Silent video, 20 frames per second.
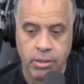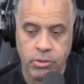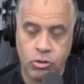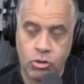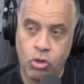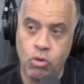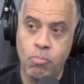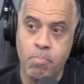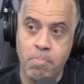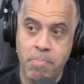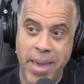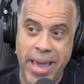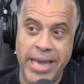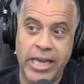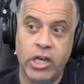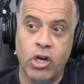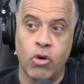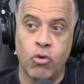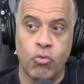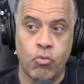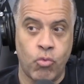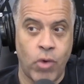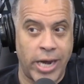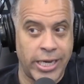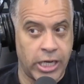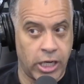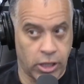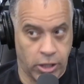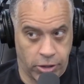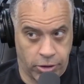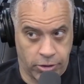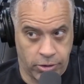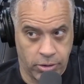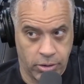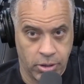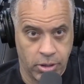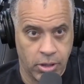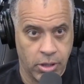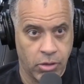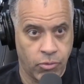to make regular.
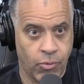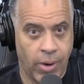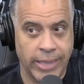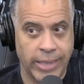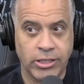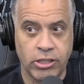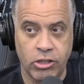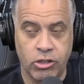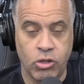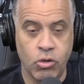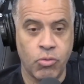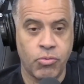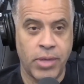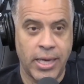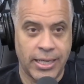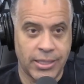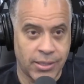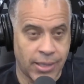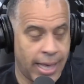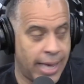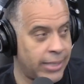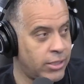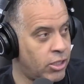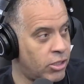But, right but, to do things like to